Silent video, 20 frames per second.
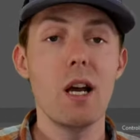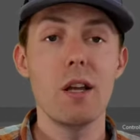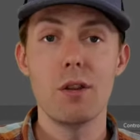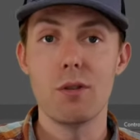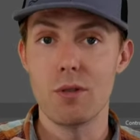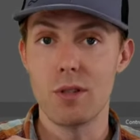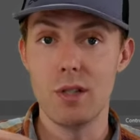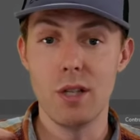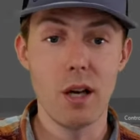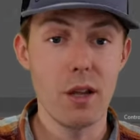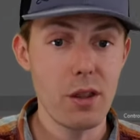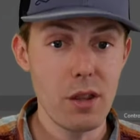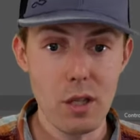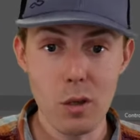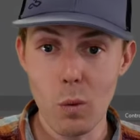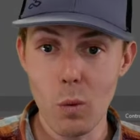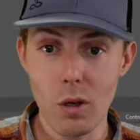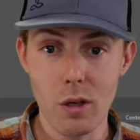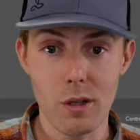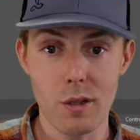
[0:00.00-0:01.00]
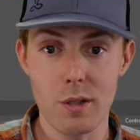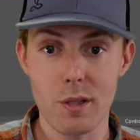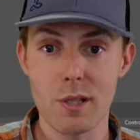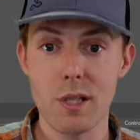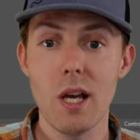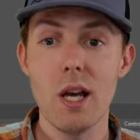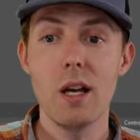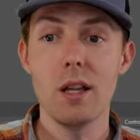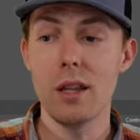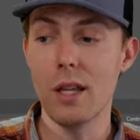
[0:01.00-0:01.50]
There's nothing
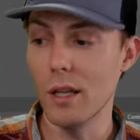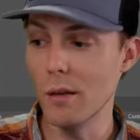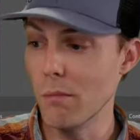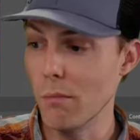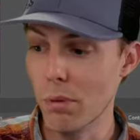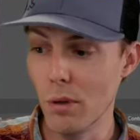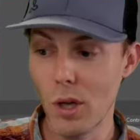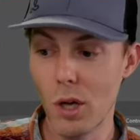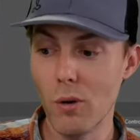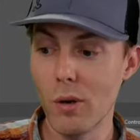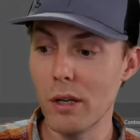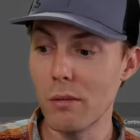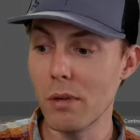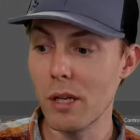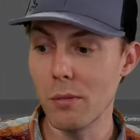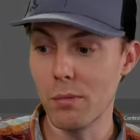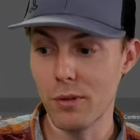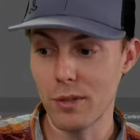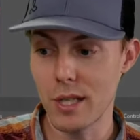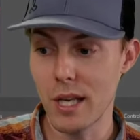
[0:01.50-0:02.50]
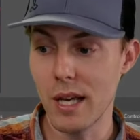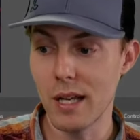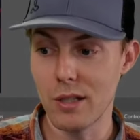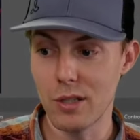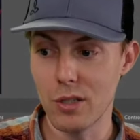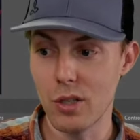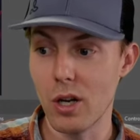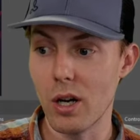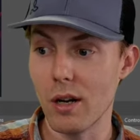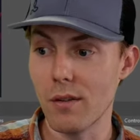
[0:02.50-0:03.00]
worse than blowing people's
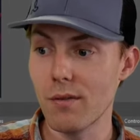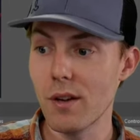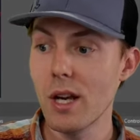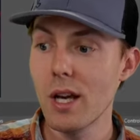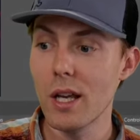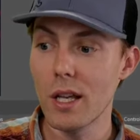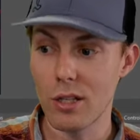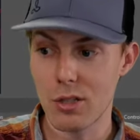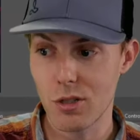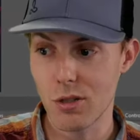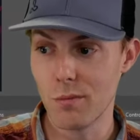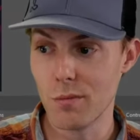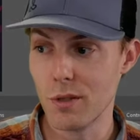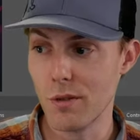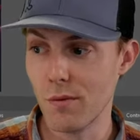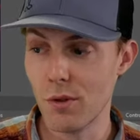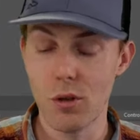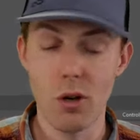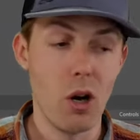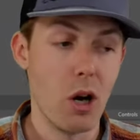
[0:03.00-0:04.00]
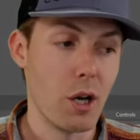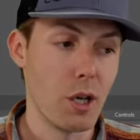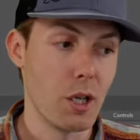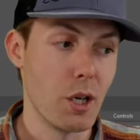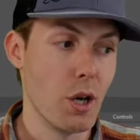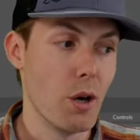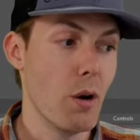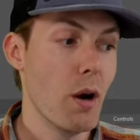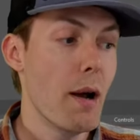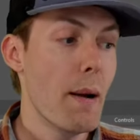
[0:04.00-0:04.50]
heads off in terms of your
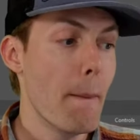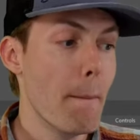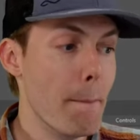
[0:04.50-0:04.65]
audio.